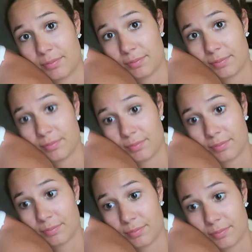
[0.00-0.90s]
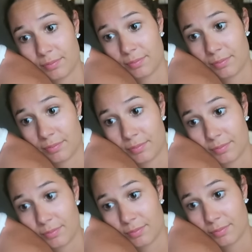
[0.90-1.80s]

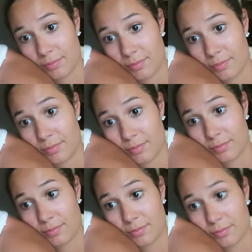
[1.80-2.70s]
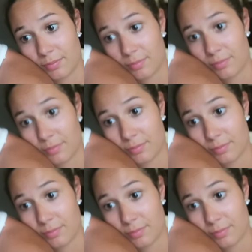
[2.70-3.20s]
The person shown says nothing.